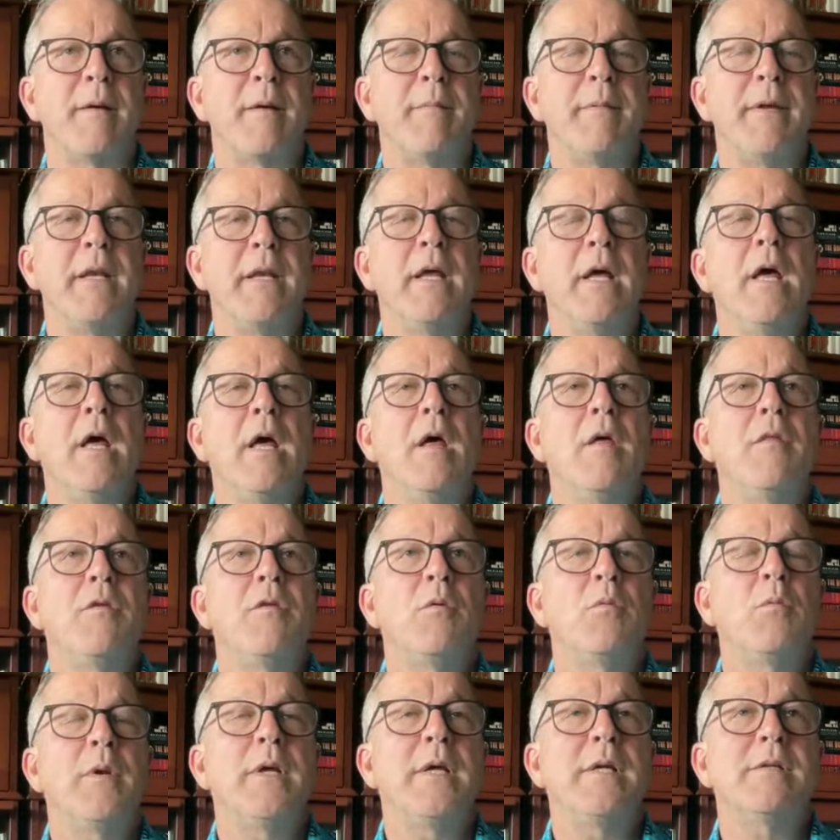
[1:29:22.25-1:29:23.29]
I mean, the
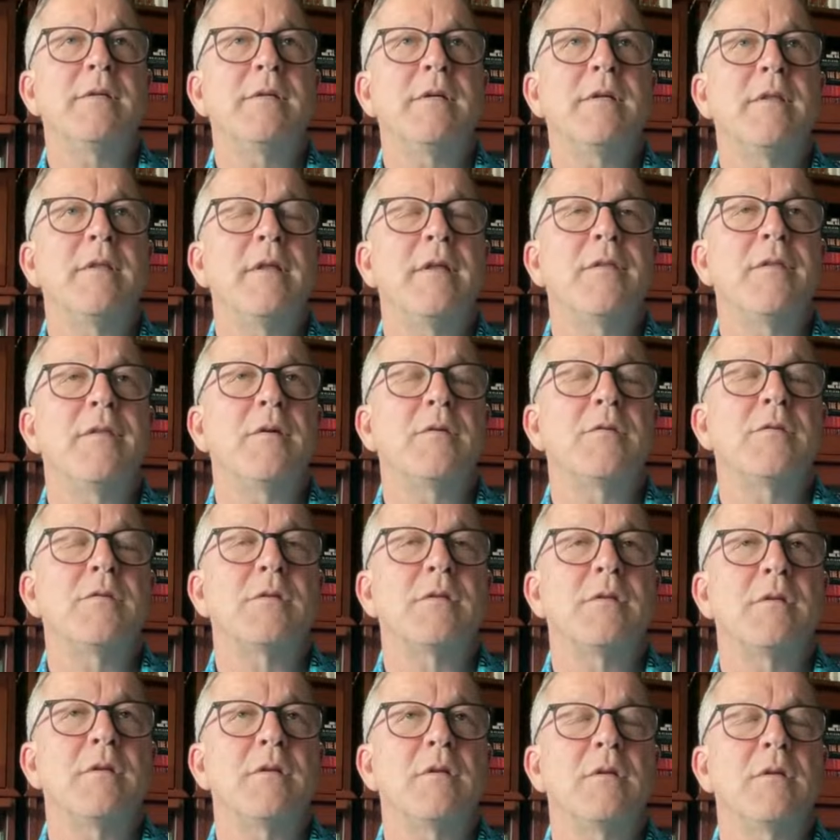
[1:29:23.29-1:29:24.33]
reason that
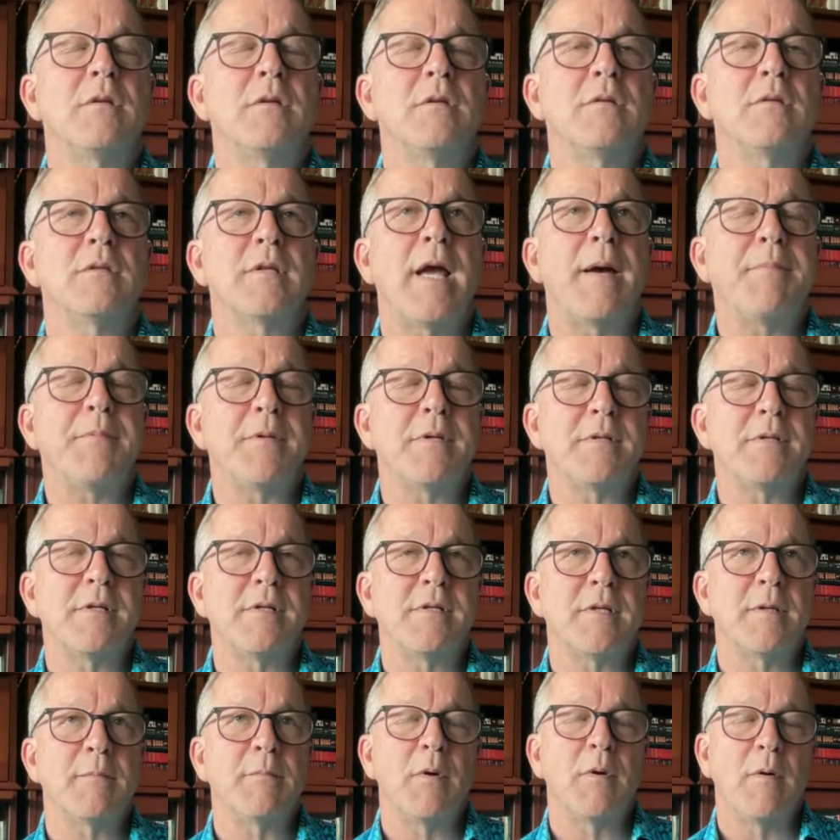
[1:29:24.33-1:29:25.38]
there's
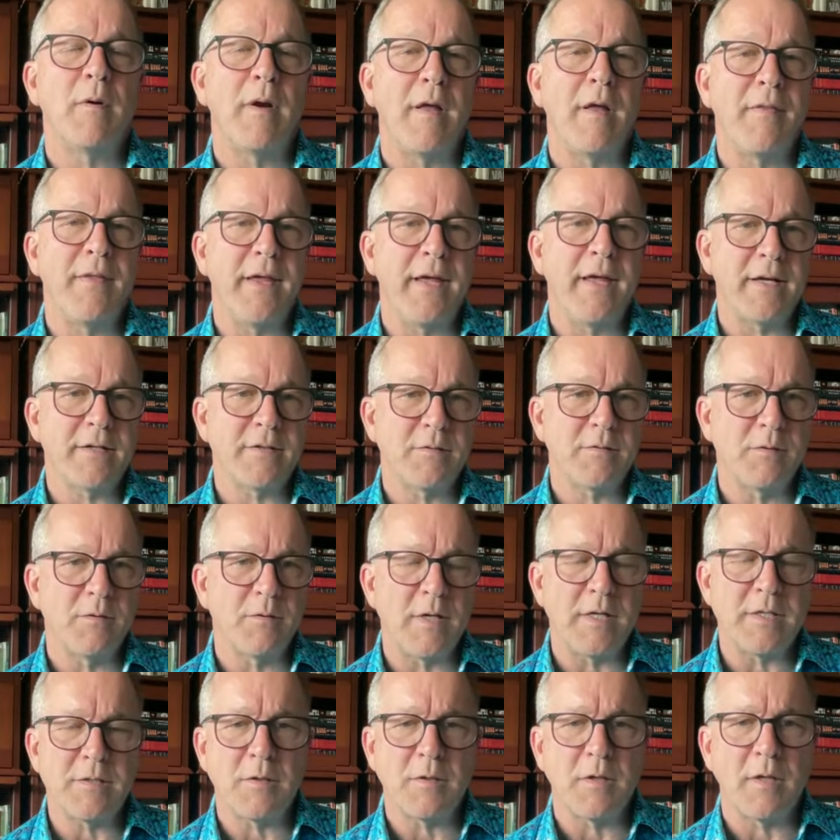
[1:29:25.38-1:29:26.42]
skepticism around the
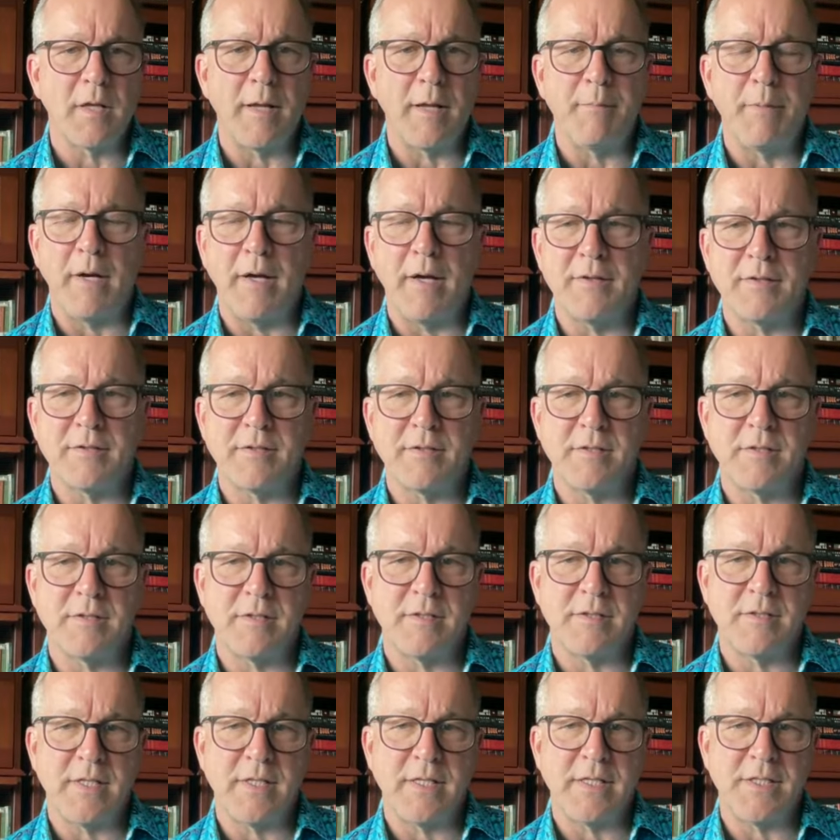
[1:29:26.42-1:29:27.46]
extraterrestrial hypothesis
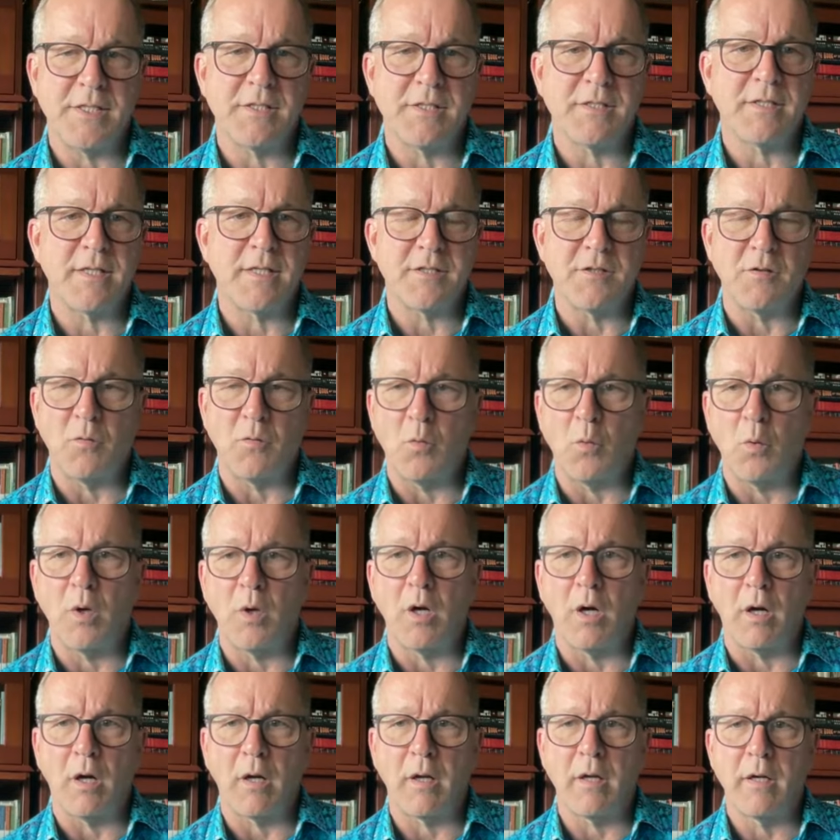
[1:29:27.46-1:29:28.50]
is it just doesn't
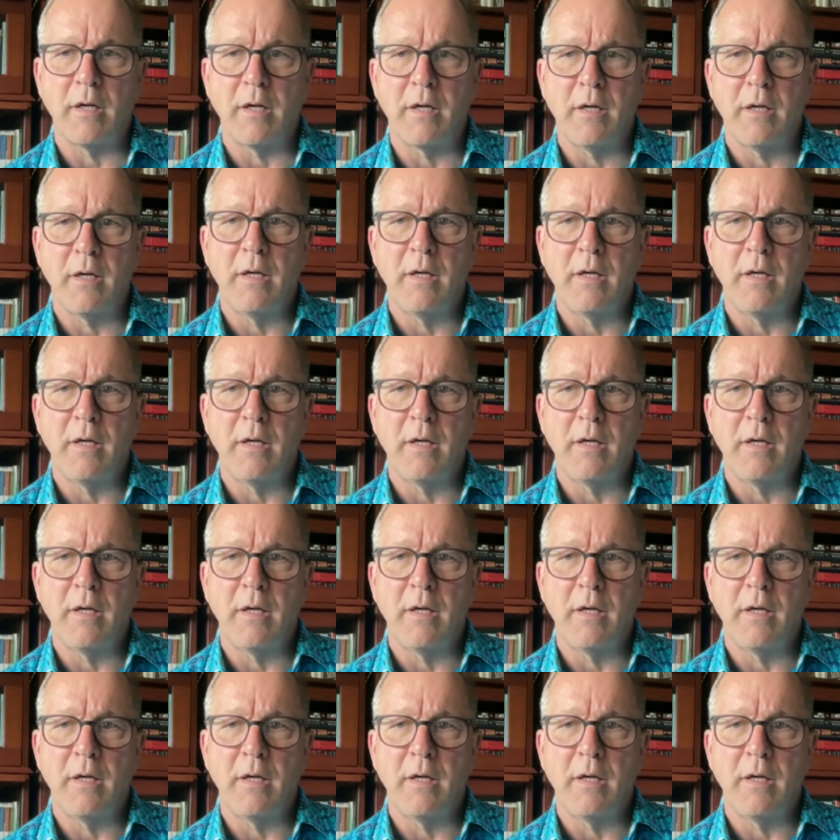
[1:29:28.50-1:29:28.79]
work.